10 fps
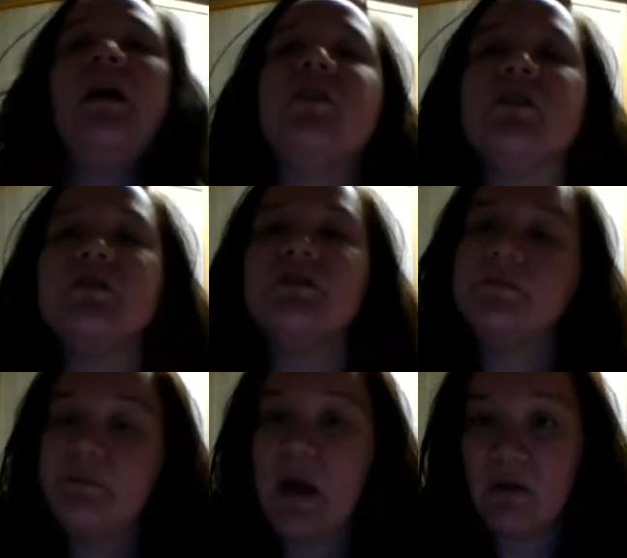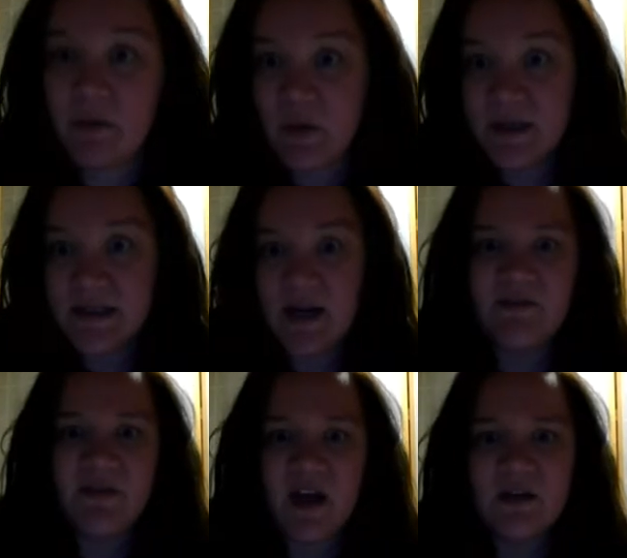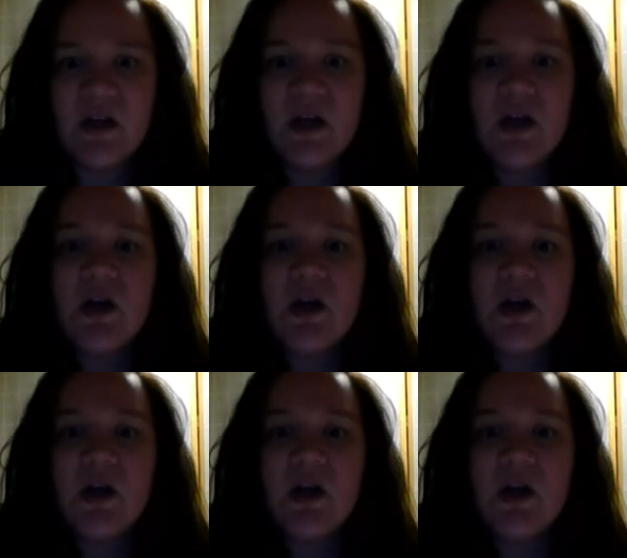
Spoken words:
other PowerPoints that I find